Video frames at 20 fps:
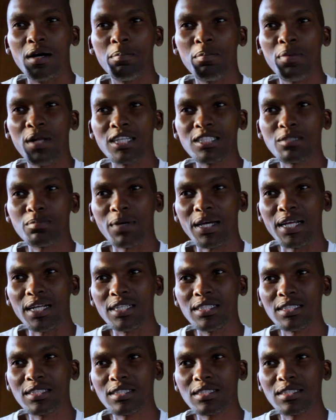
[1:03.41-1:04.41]
plus
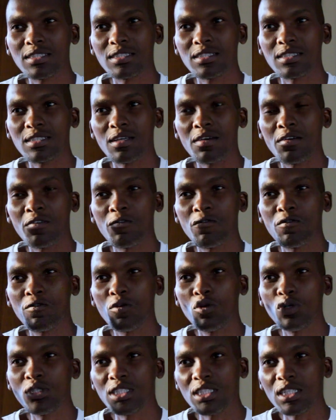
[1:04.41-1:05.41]
minus
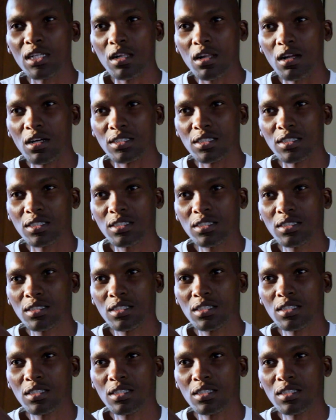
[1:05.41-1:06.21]
40 classes,